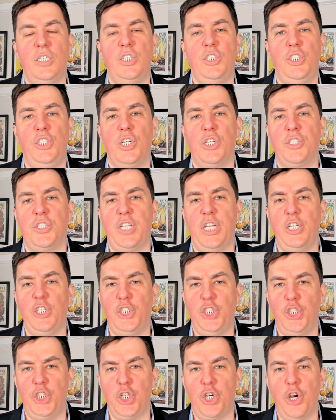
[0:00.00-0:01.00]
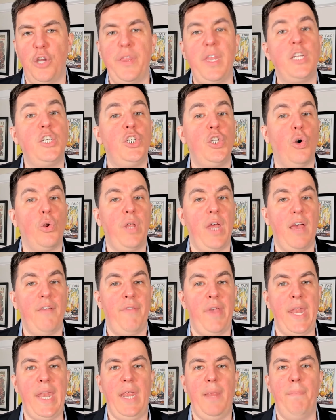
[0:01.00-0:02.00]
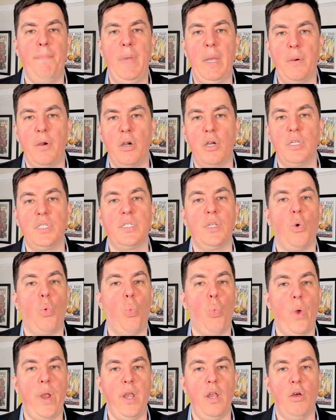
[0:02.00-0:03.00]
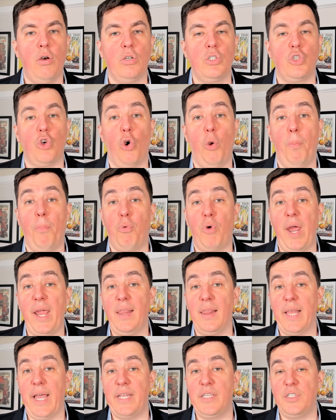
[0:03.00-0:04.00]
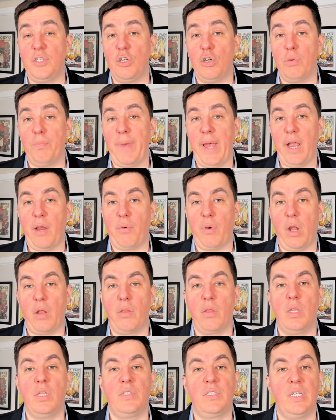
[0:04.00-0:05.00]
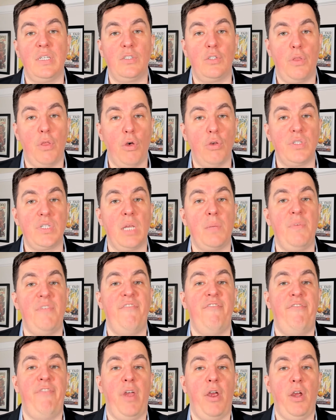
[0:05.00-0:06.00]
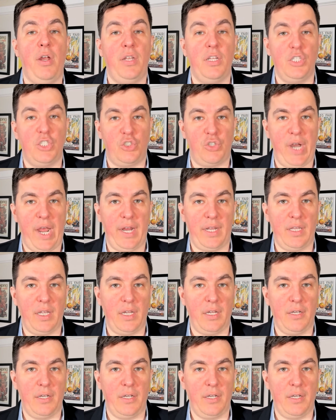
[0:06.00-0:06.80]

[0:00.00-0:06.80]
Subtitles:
Just ensure that you don't have any mirrors, windows, or bright lights in your background, since those can be very distracting.